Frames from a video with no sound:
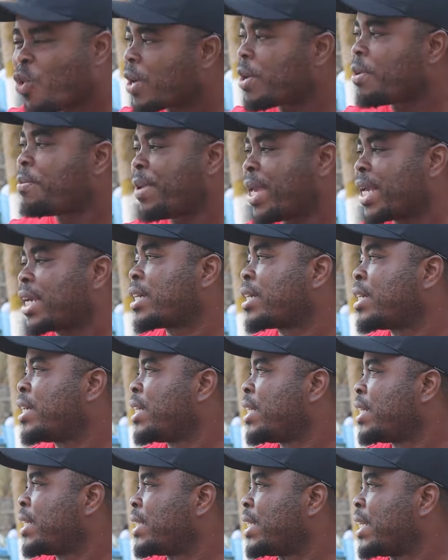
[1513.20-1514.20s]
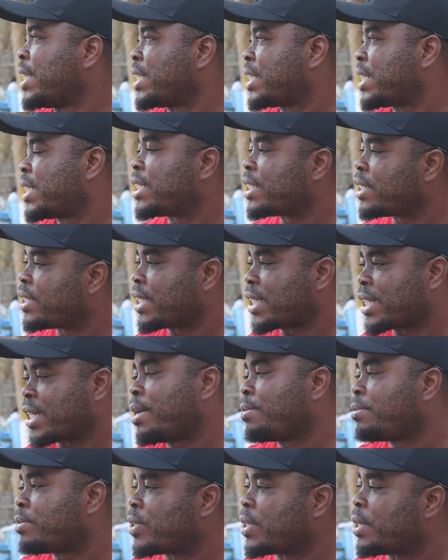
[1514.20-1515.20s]
want to make the decision to
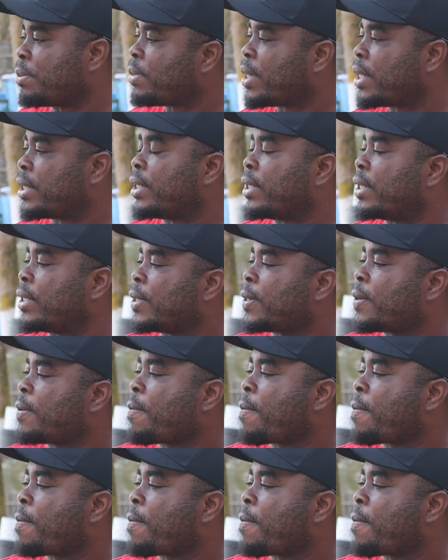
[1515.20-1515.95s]
come to the motherland.